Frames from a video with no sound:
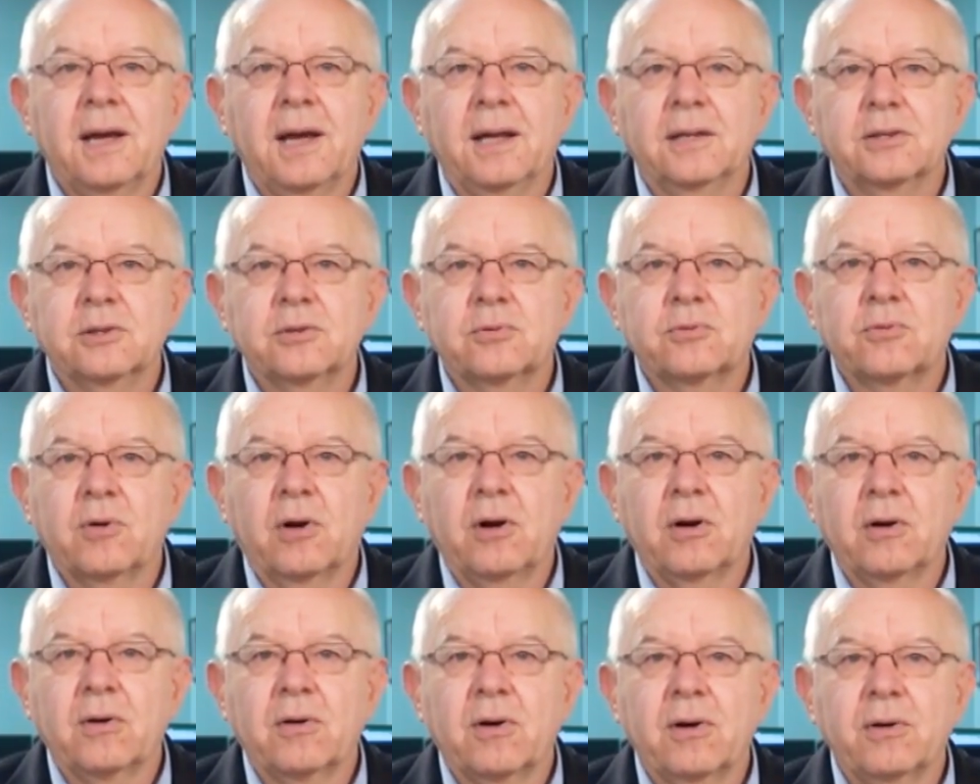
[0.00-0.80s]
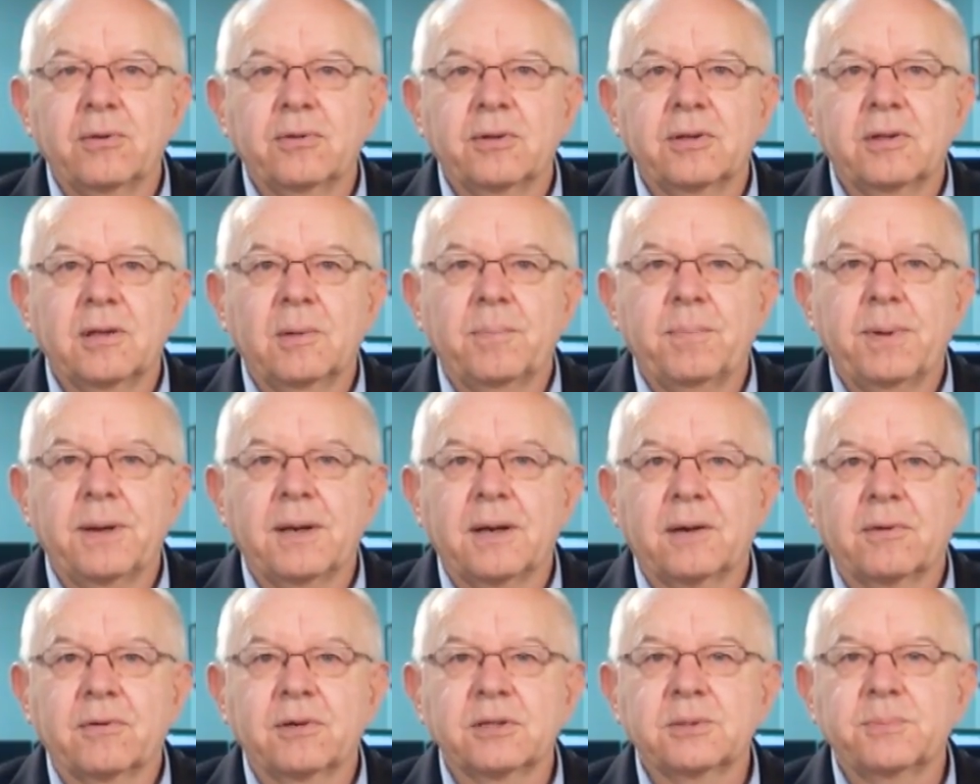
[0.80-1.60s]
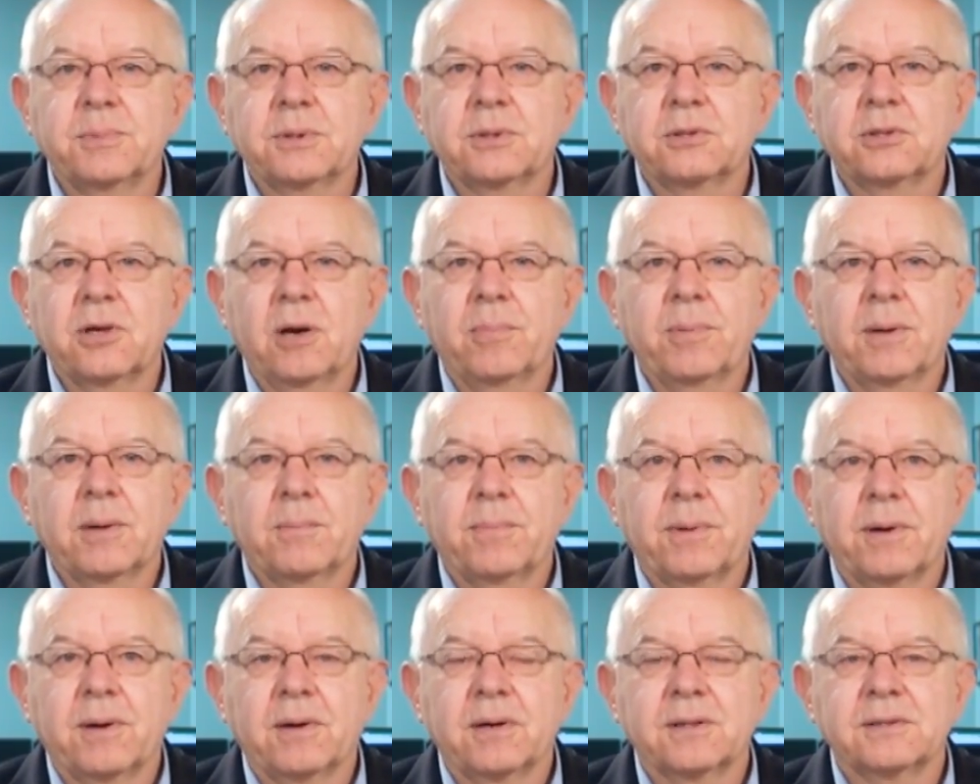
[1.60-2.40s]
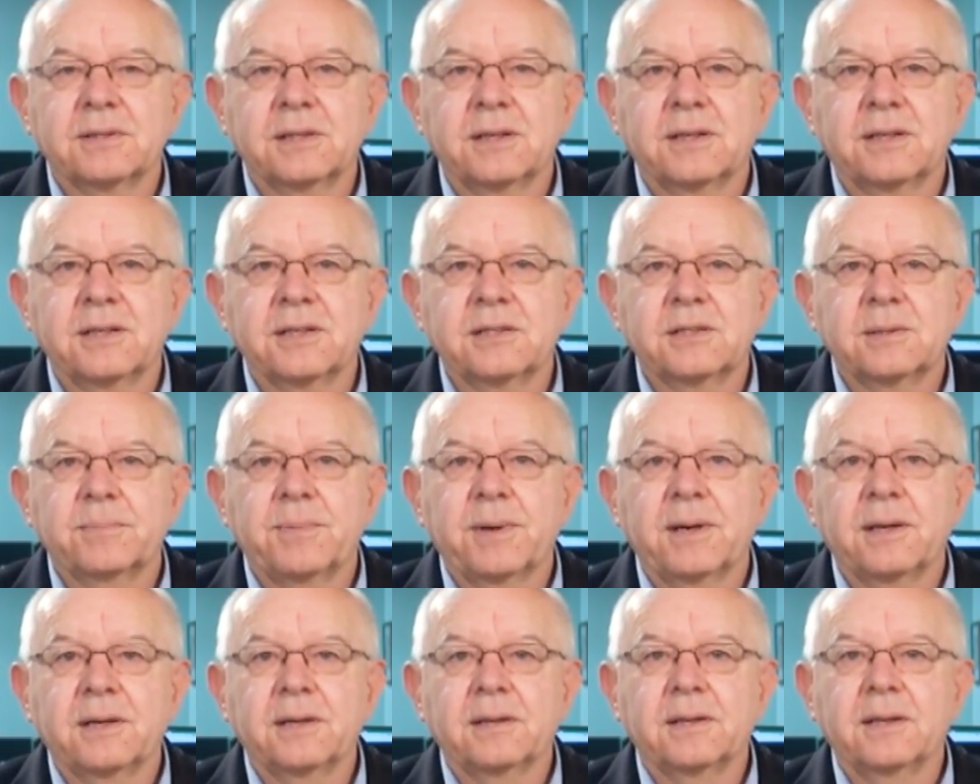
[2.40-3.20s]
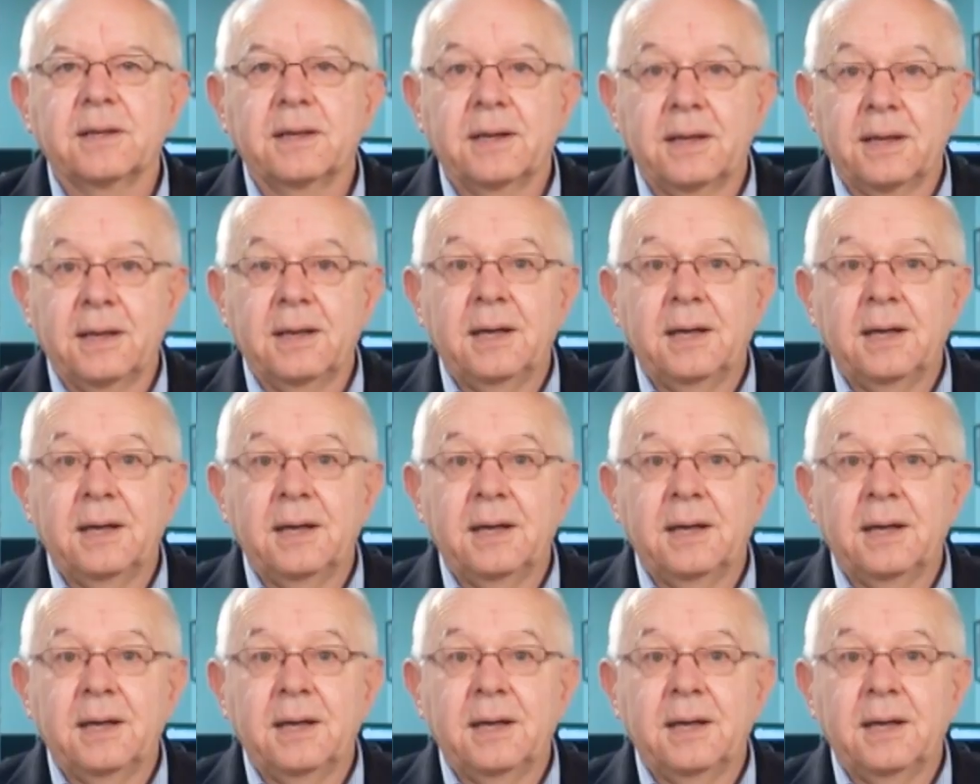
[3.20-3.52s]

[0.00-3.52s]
and strong growth in the peak Christmas shopping period is anticipated.